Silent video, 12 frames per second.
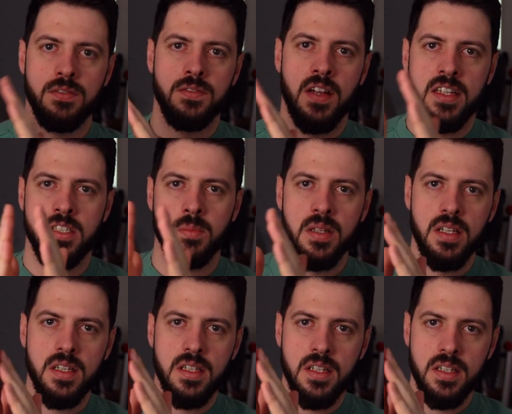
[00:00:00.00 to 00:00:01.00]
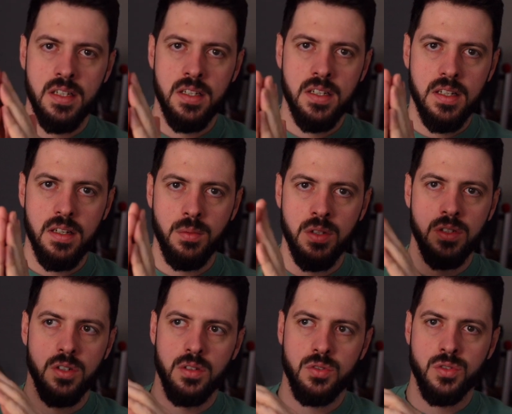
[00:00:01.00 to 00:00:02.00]
flexibility in, when
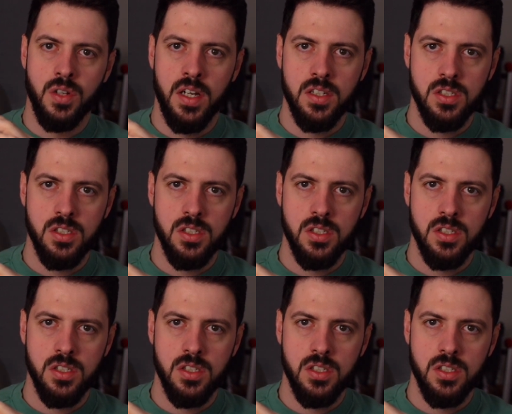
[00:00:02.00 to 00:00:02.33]
you're trying